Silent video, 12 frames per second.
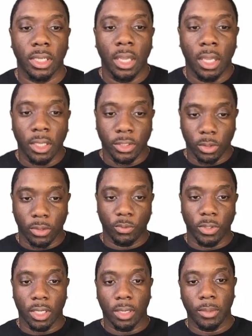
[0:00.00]
So if we
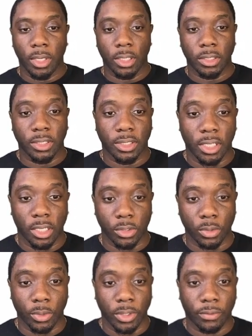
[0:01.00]
come here to schedule
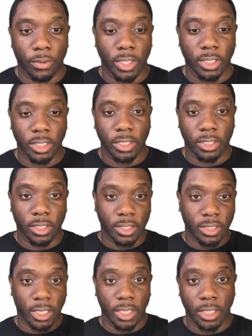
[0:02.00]
refresh, it's going to
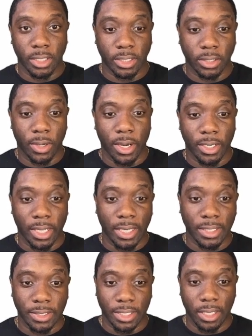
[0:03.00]
take us to our data
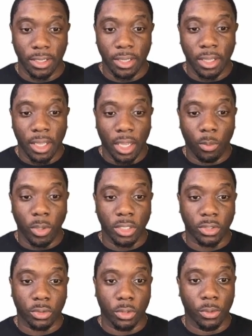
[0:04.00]
set, and we can
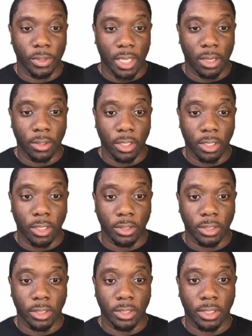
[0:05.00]
scroll down here
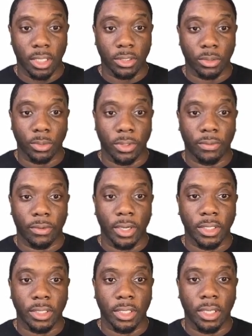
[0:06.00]
to schedule
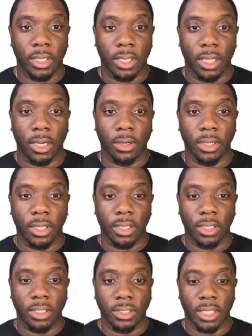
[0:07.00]
refresh. Now in
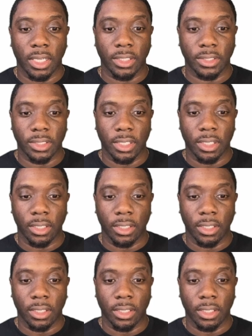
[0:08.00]
this data set,